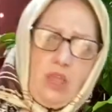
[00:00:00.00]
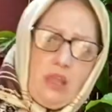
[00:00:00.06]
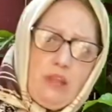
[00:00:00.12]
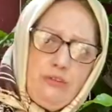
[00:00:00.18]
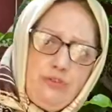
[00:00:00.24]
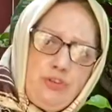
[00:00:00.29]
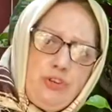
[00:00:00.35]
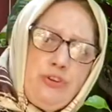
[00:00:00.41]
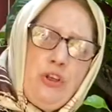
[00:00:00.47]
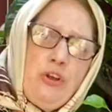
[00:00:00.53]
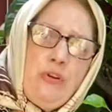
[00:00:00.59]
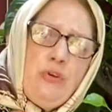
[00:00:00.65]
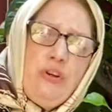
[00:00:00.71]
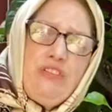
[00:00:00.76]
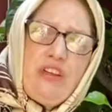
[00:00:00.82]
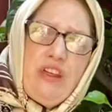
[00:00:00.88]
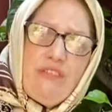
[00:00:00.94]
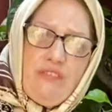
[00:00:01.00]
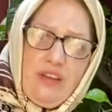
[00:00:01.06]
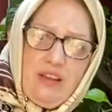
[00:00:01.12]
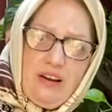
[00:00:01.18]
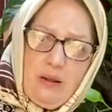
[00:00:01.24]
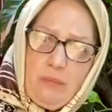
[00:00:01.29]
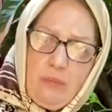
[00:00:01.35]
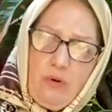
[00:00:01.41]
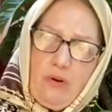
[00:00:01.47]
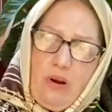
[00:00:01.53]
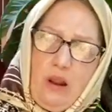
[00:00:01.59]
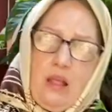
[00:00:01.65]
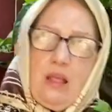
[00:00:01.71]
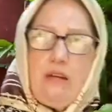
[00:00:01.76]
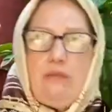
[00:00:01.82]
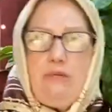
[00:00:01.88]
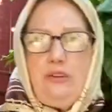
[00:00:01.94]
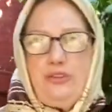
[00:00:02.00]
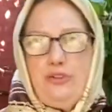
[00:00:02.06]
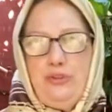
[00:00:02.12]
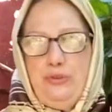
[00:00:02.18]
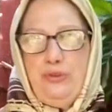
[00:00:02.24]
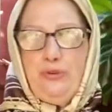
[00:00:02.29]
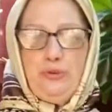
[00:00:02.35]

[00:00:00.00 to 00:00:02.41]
generics available which you